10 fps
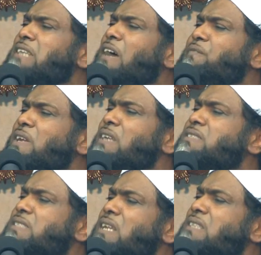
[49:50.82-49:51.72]
after his
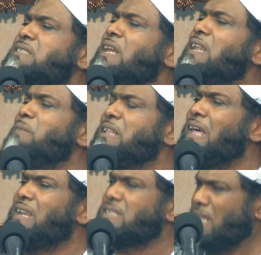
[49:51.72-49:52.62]
son is telling me
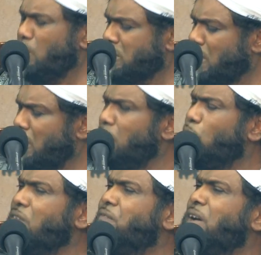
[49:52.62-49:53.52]
that. His son was a little
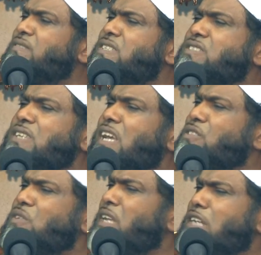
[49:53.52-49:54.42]
boy, 5-6 years,
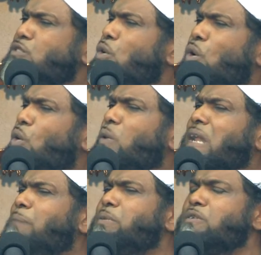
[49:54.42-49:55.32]
so he has no clue what
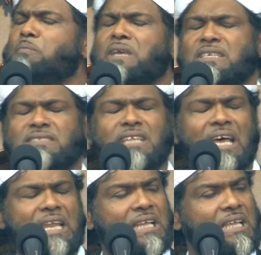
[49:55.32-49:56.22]
happened with me and his
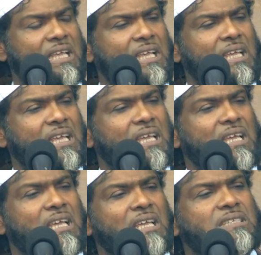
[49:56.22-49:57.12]
dad.
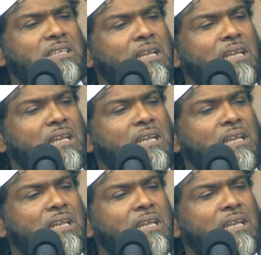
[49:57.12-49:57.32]
He said,